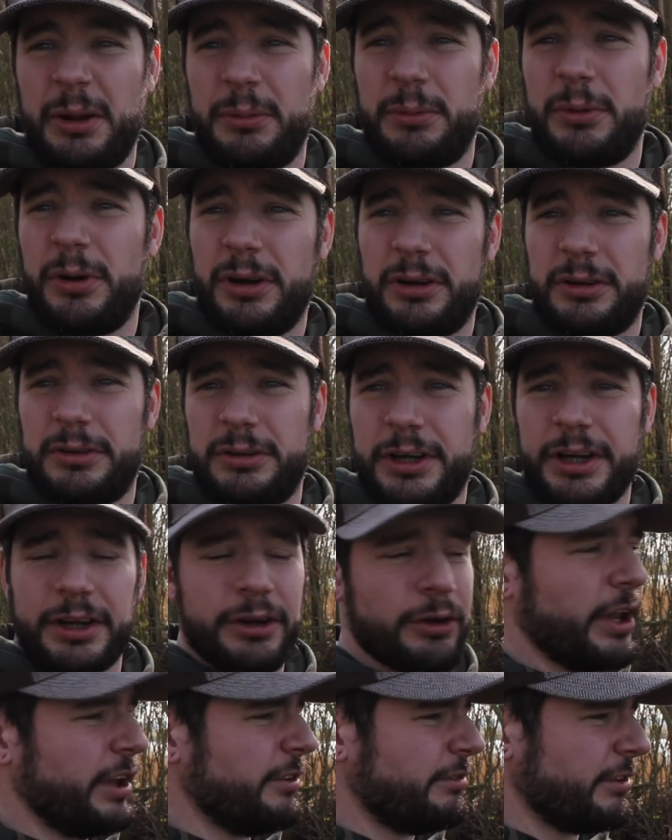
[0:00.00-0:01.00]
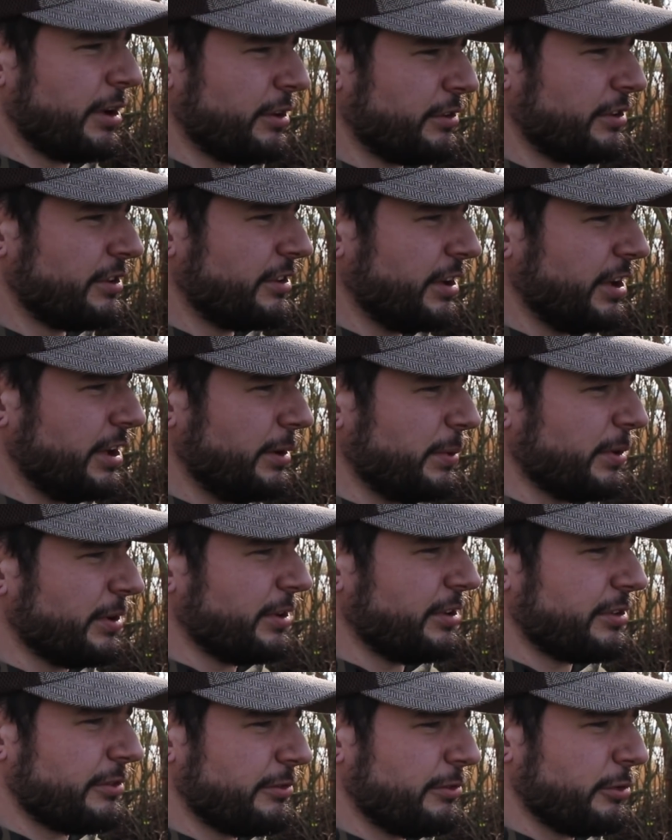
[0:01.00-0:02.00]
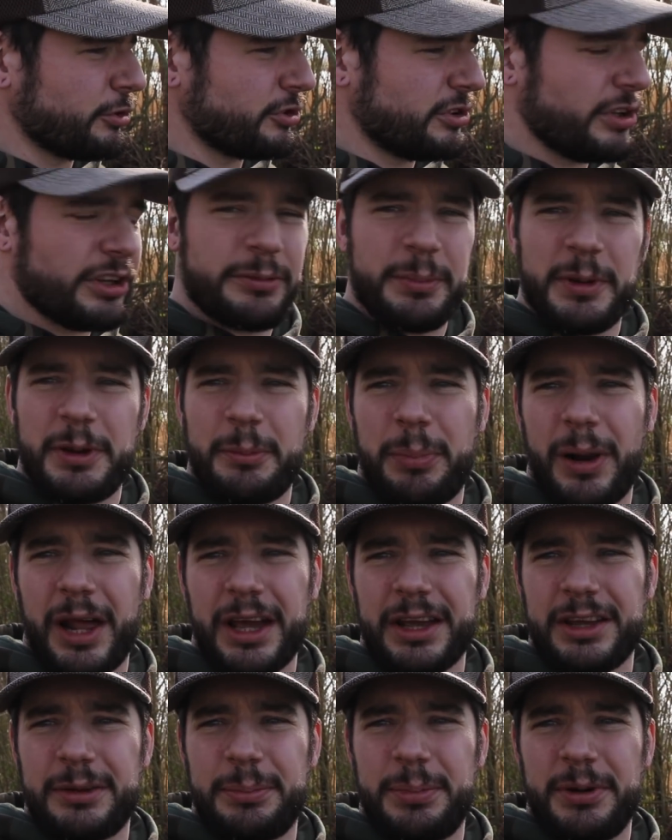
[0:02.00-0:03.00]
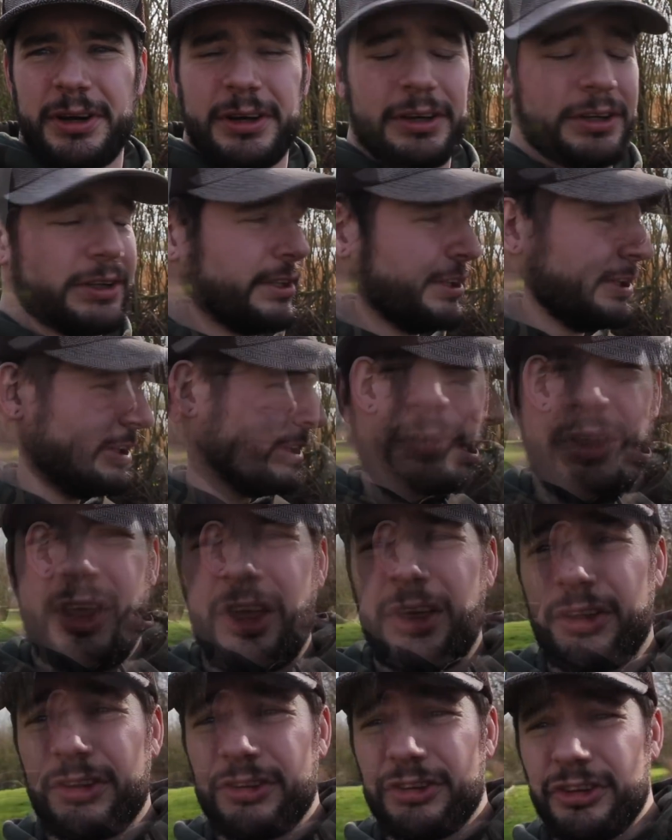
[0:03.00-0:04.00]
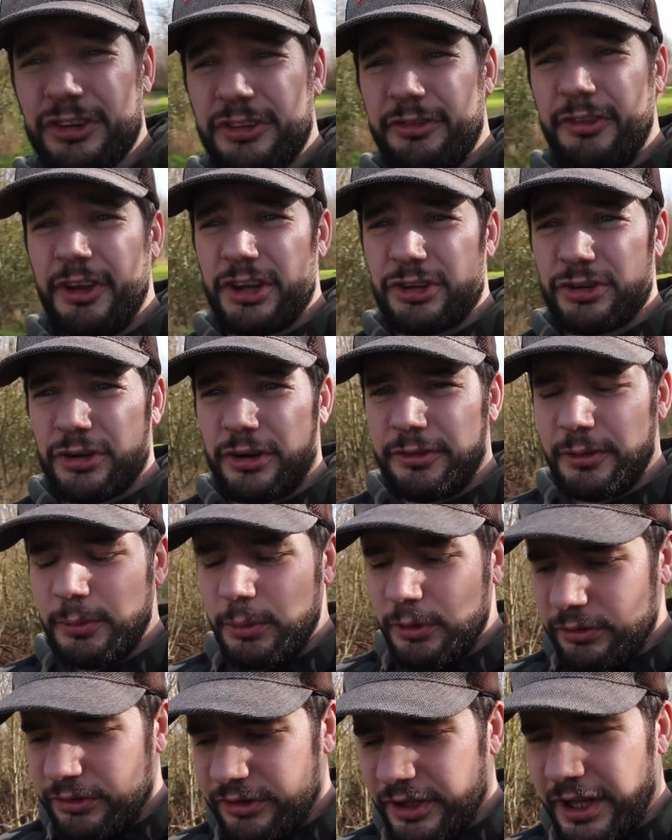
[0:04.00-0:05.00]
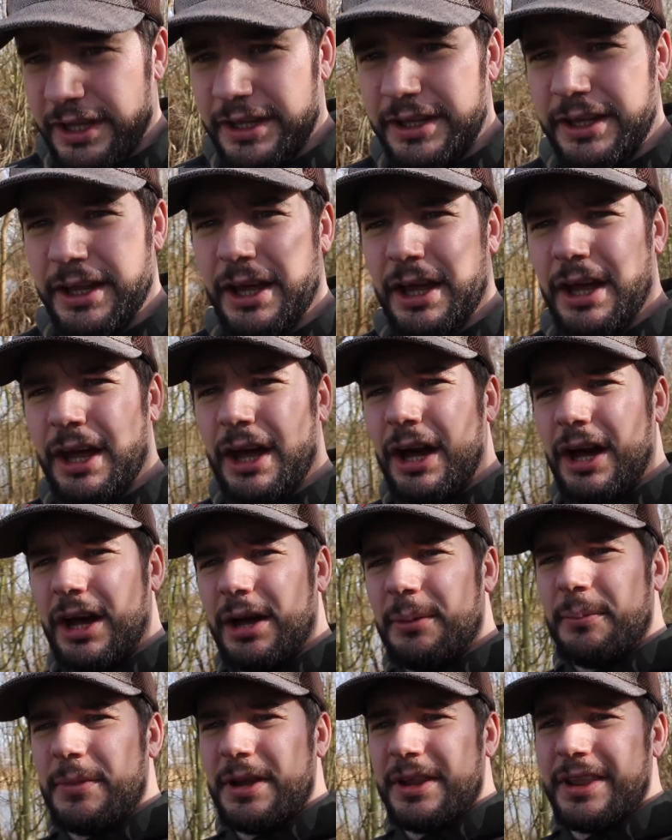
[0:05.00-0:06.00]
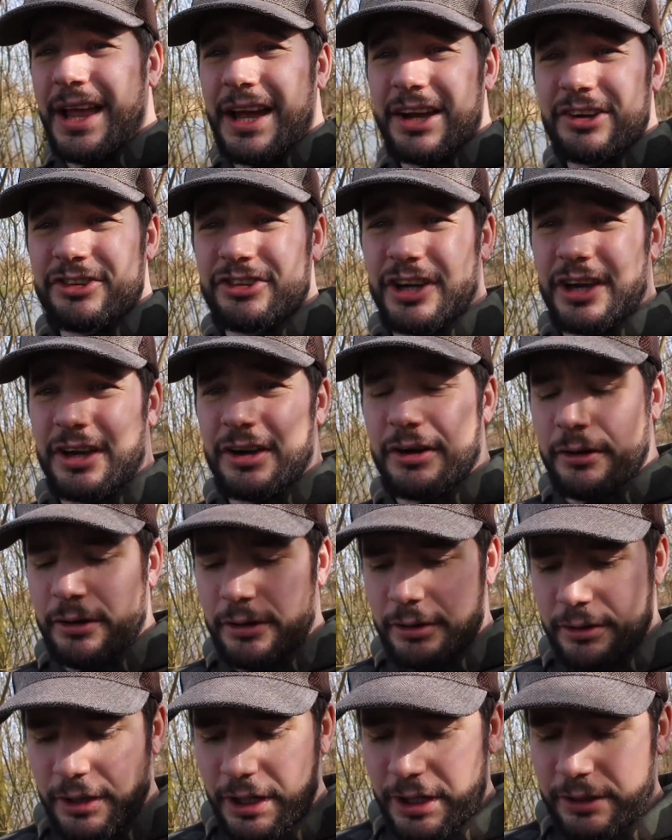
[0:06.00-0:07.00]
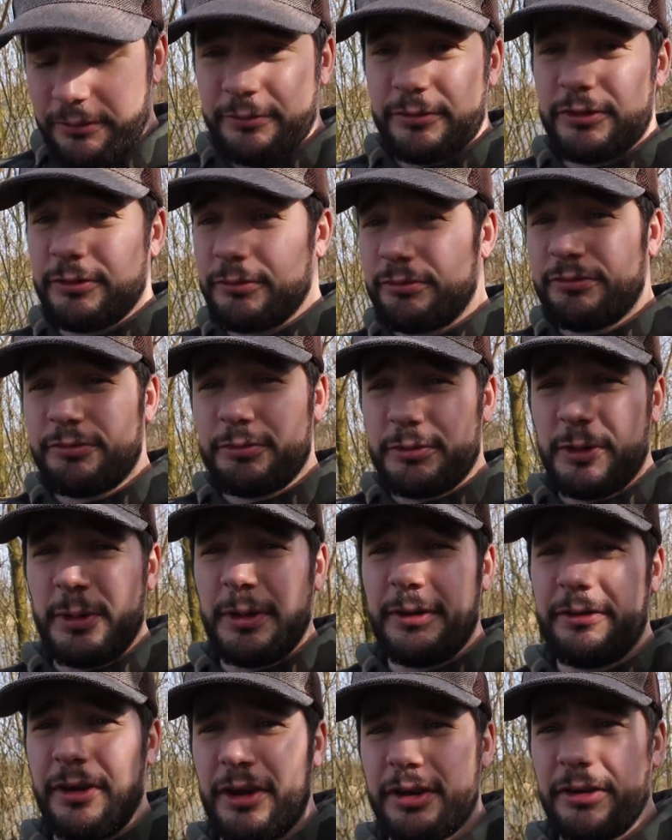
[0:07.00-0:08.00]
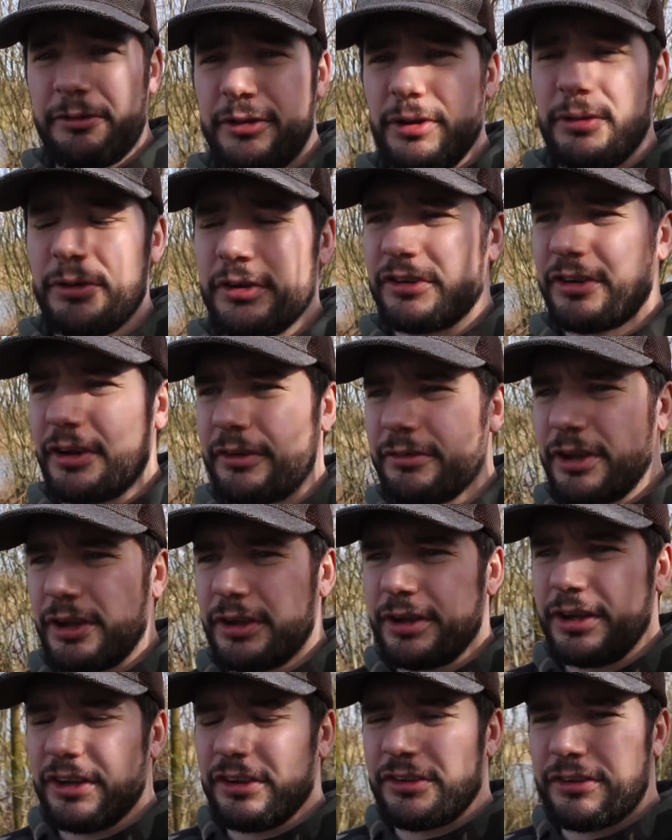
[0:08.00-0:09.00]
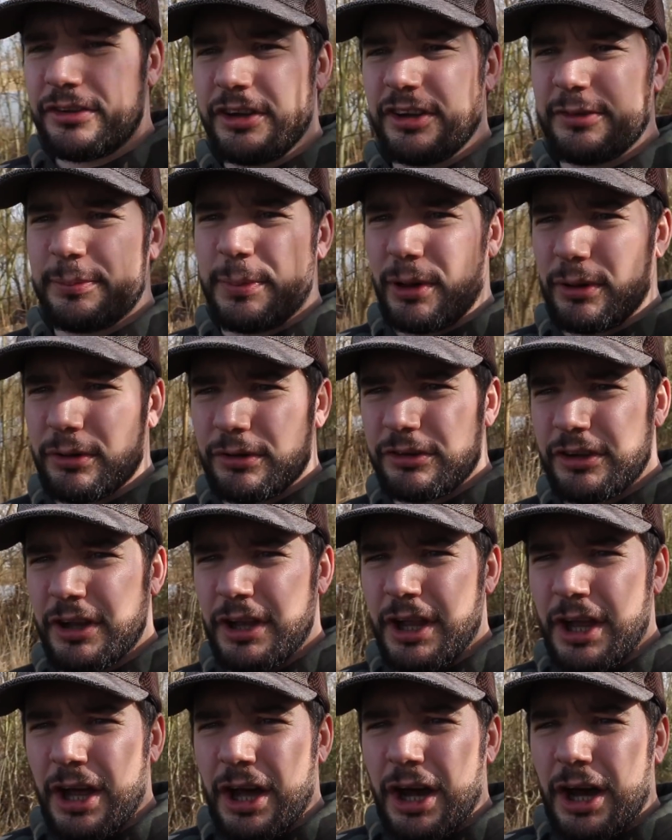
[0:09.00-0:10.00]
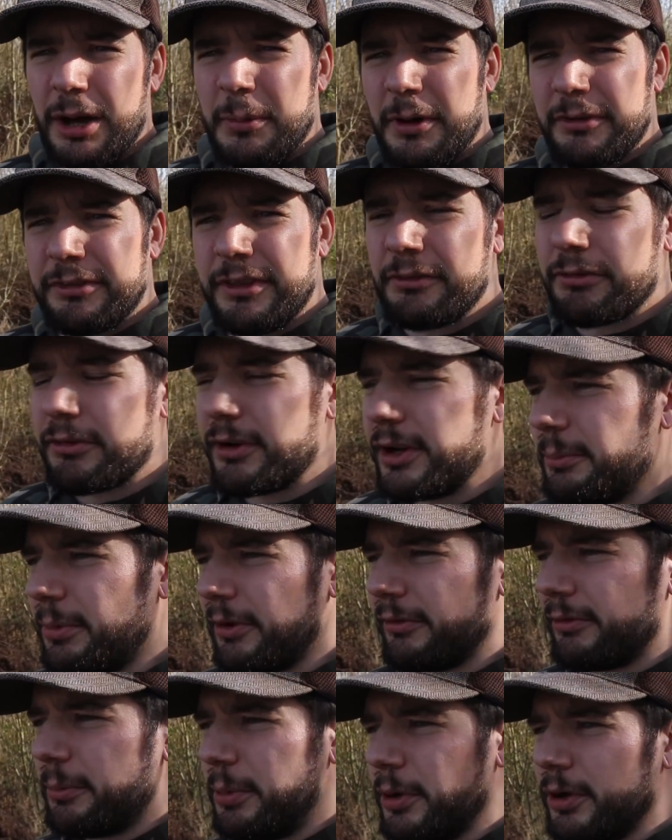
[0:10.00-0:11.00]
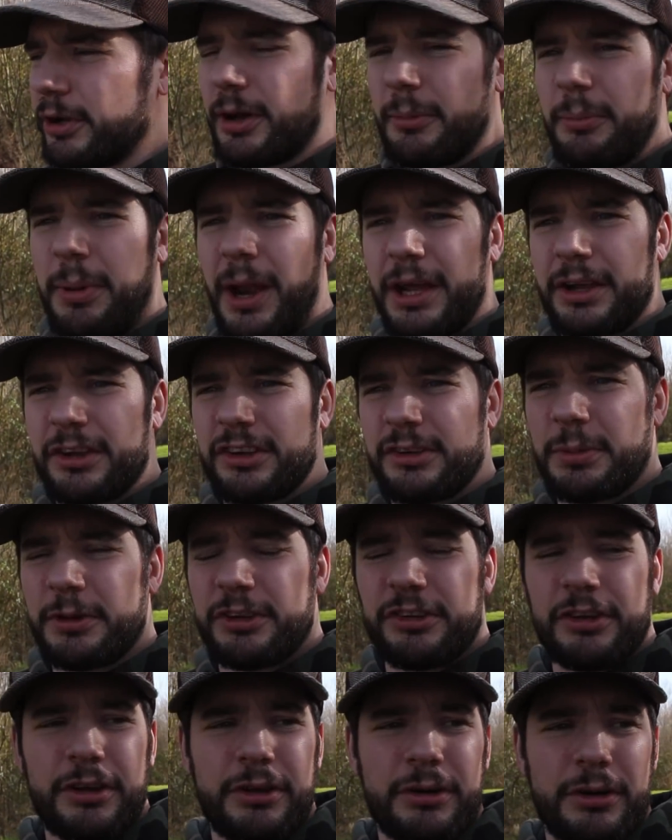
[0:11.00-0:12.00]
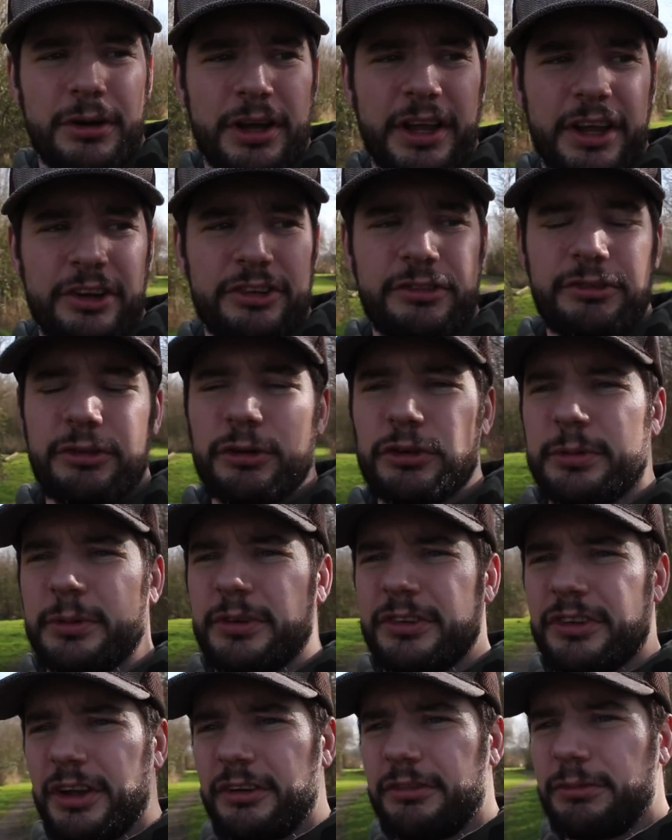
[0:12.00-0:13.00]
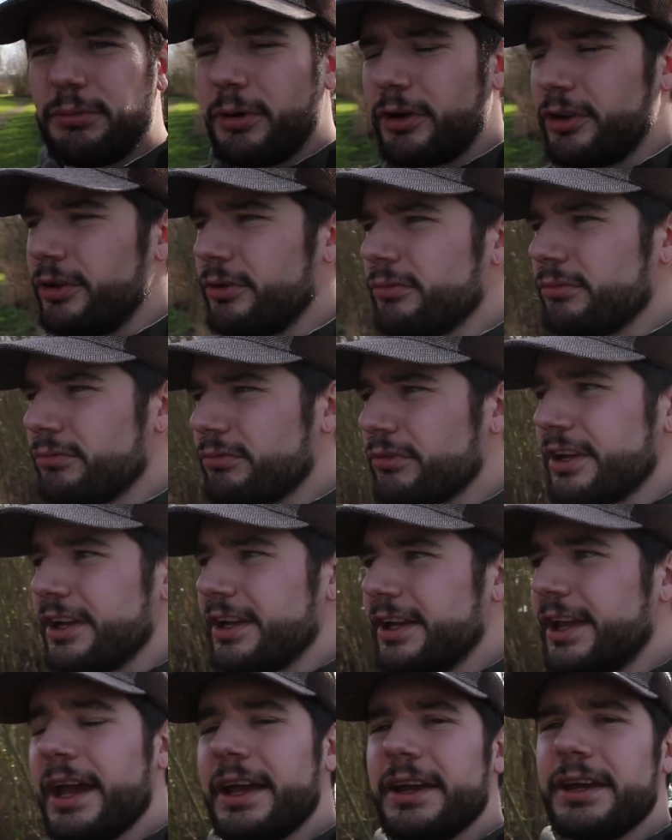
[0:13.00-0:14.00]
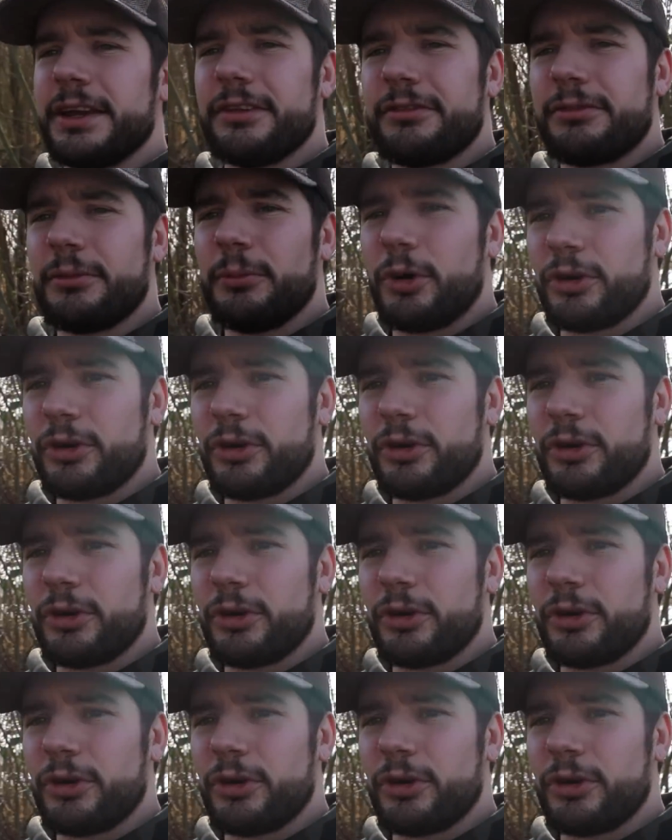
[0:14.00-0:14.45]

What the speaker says: what? I haven't got anything else to say, to be honest. Unfortunately it's been a blank, but just to finish off I will say, last year, and to be fair, the few years that I've done these blogs, I've never really bothered putting up blanks, because I actually thought to myself, what are you really gaining from